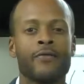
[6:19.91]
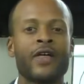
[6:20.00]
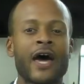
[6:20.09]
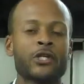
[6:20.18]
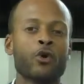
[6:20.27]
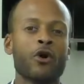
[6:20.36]

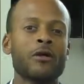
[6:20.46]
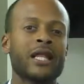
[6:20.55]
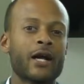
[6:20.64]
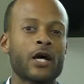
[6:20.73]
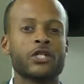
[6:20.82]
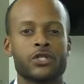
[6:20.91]
that is going to
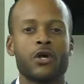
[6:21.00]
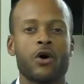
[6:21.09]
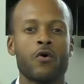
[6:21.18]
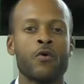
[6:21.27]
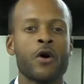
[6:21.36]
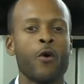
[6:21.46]
let us
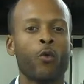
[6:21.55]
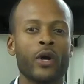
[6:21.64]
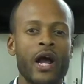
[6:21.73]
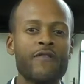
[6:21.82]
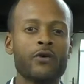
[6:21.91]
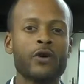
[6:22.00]
know
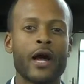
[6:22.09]
whenever